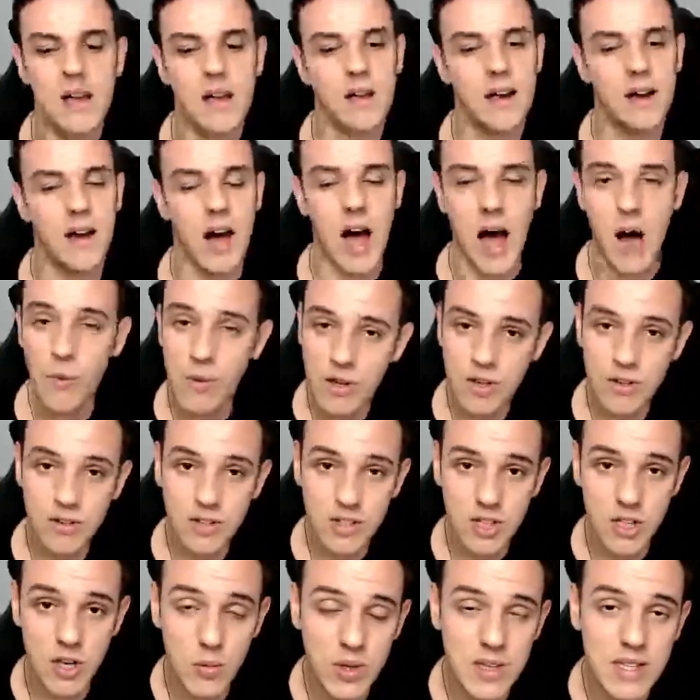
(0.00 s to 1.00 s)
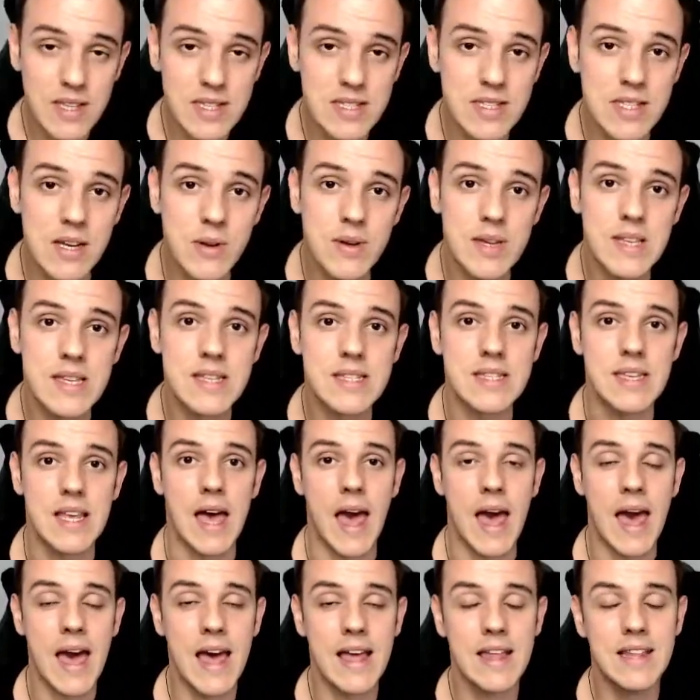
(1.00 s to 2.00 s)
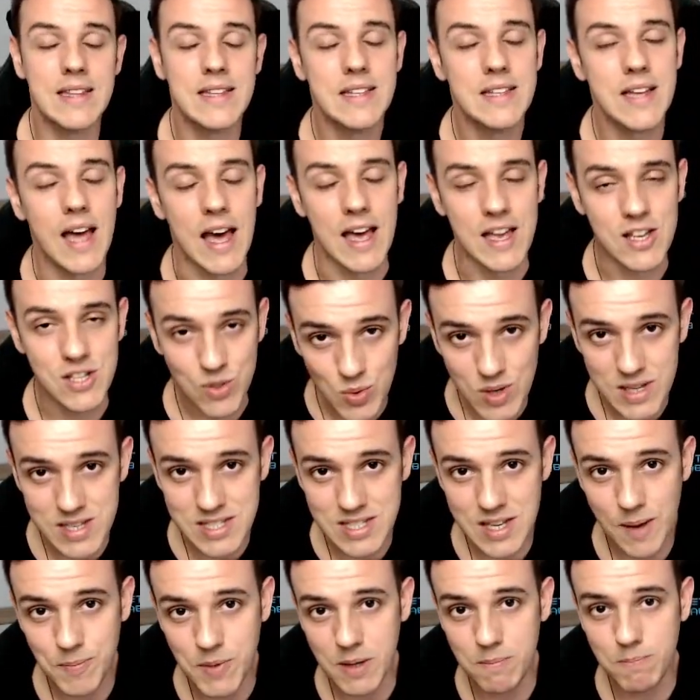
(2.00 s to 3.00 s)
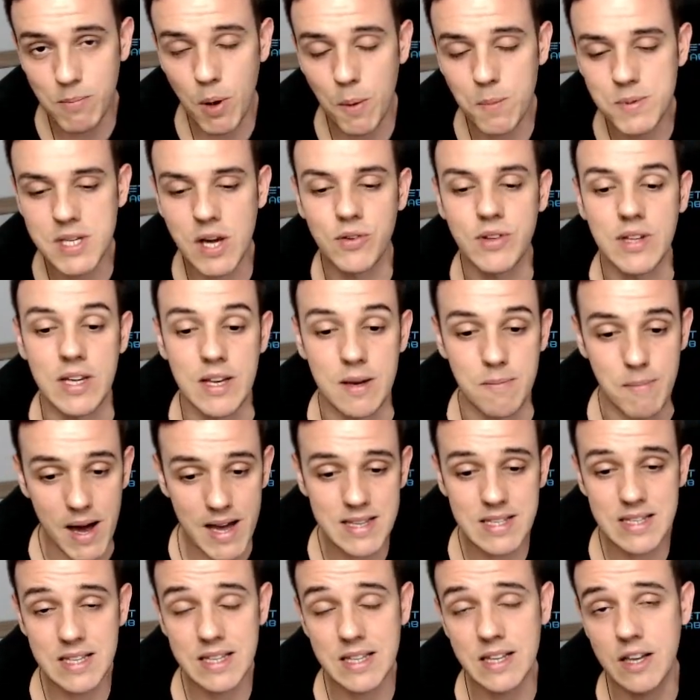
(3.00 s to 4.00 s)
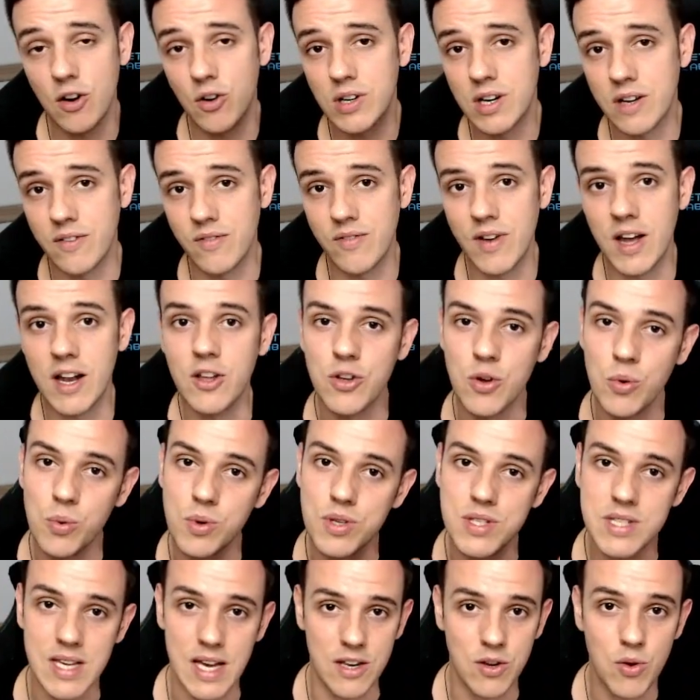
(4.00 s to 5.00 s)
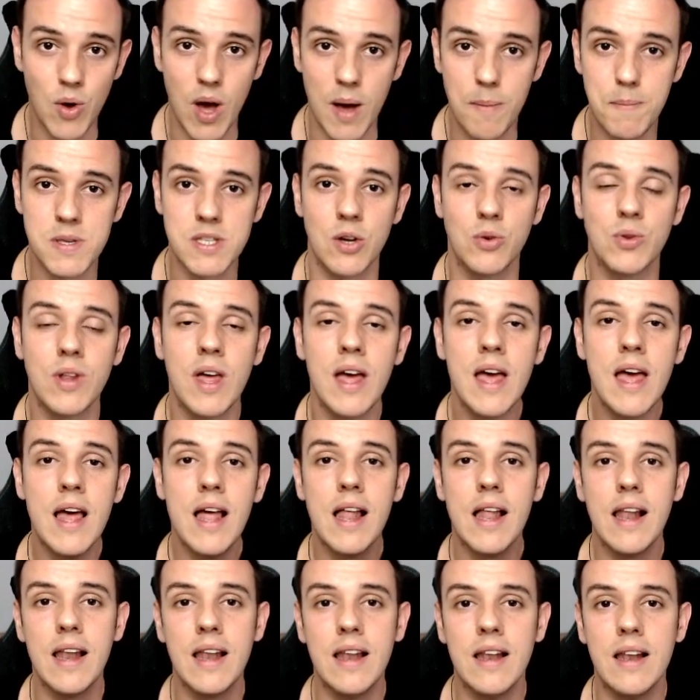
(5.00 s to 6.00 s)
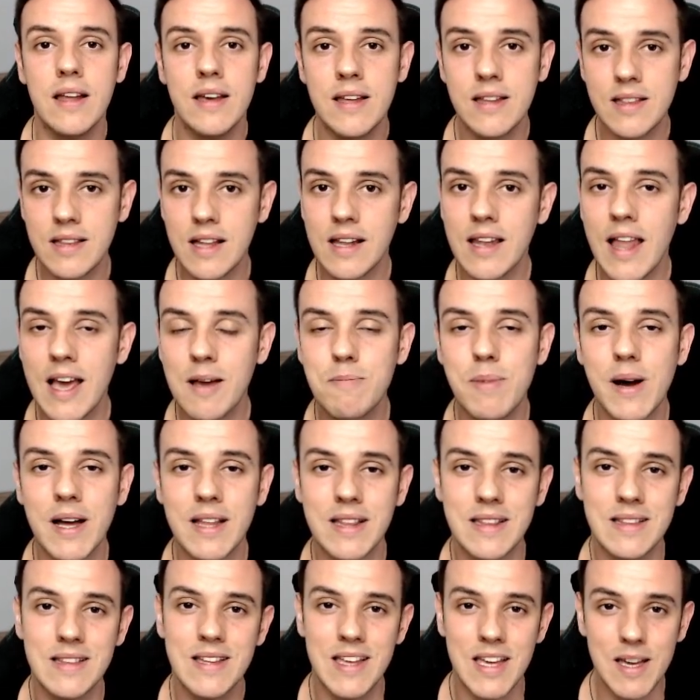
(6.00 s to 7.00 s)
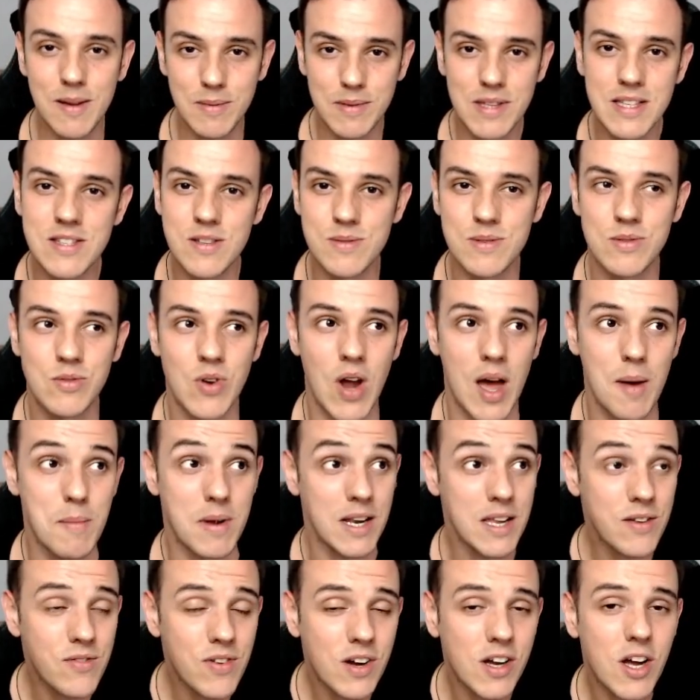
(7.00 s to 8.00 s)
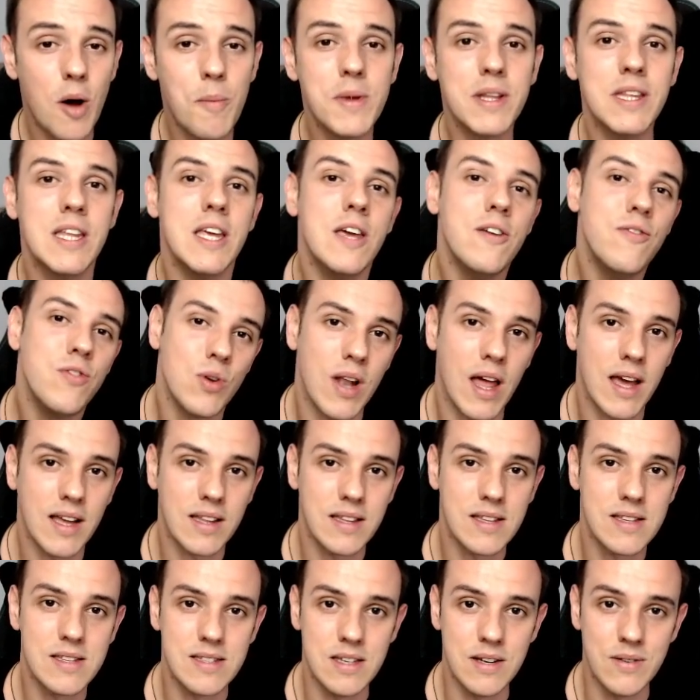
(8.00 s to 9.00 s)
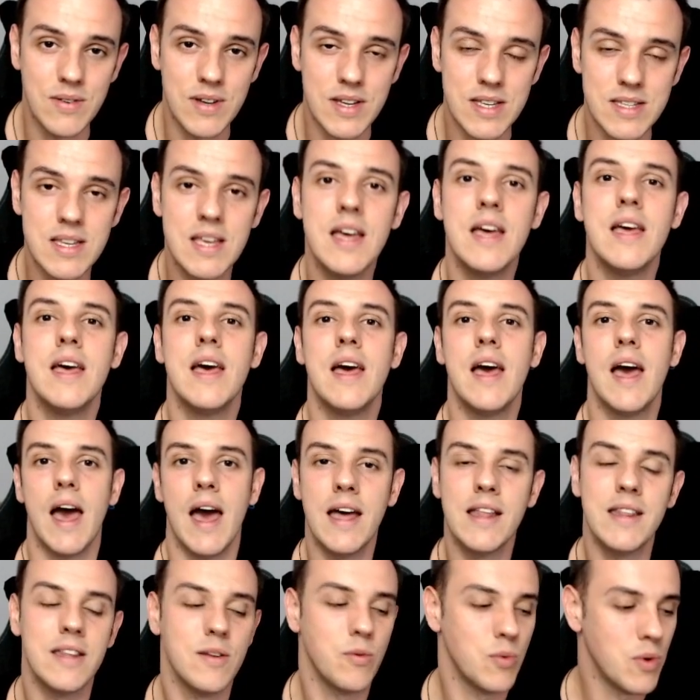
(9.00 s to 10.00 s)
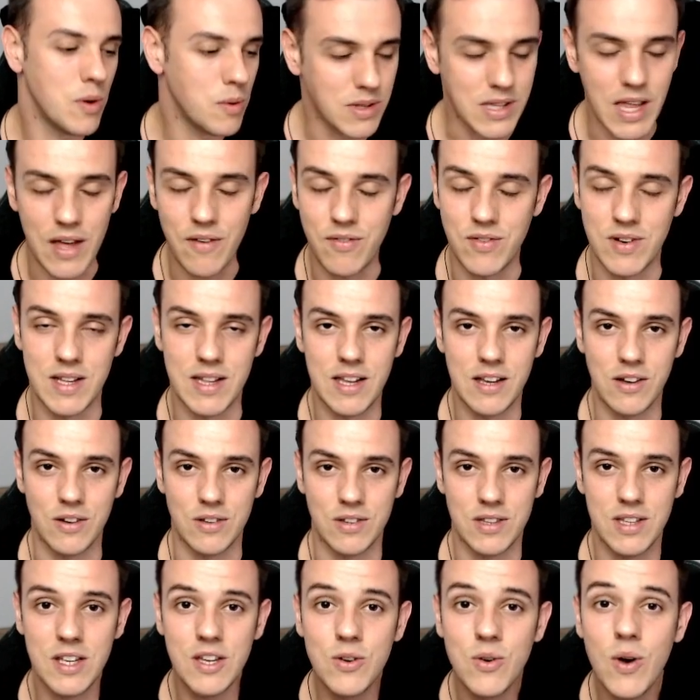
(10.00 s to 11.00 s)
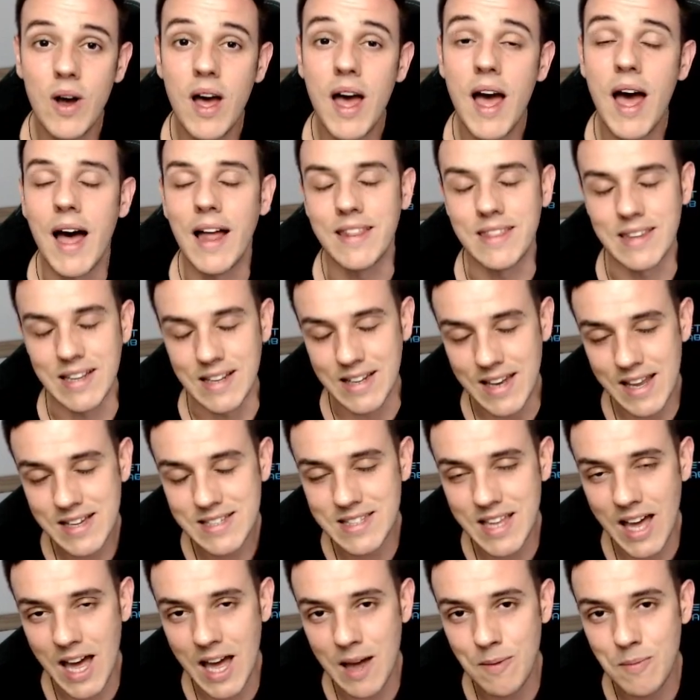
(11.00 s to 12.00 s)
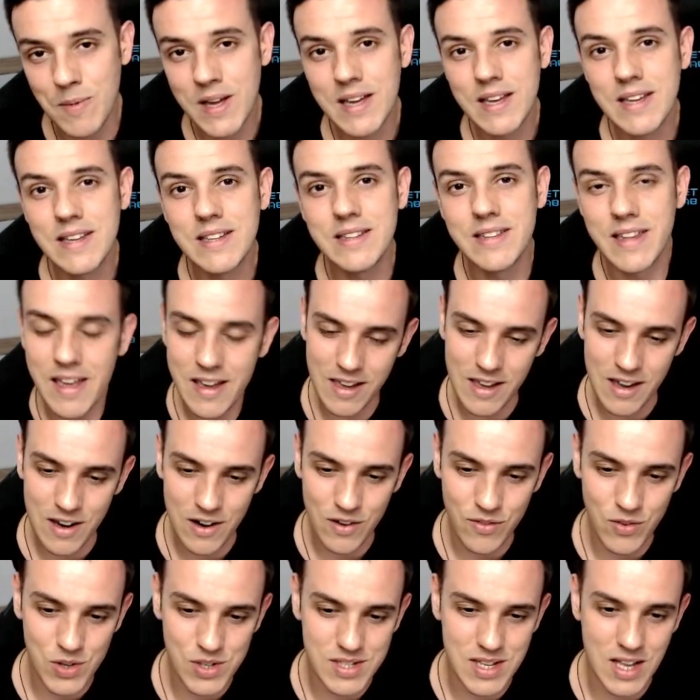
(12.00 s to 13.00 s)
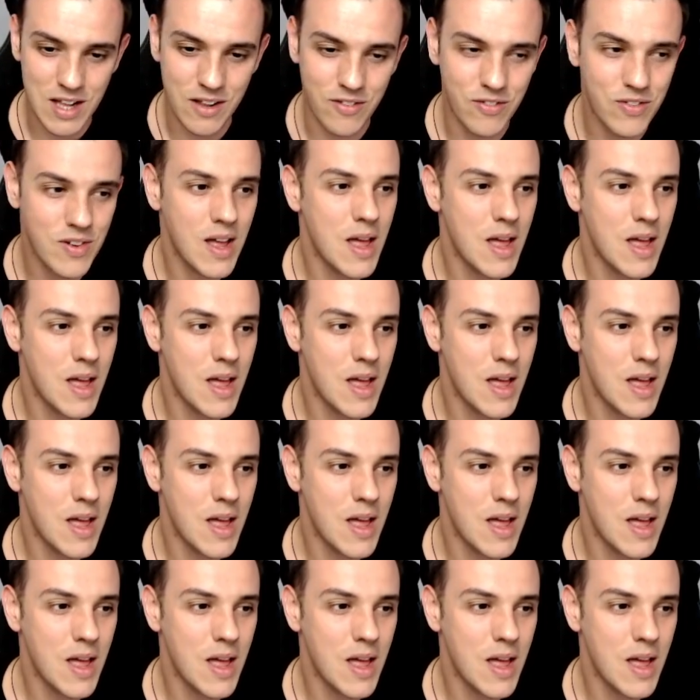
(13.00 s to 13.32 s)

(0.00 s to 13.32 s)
I will continue with this series, and as soon as something pops out in my city or the valley, you will see a new episode hit the like button, hit the subscribe and leave a comment if you like this series and we will definitely continue. Until next time, take care of yourself,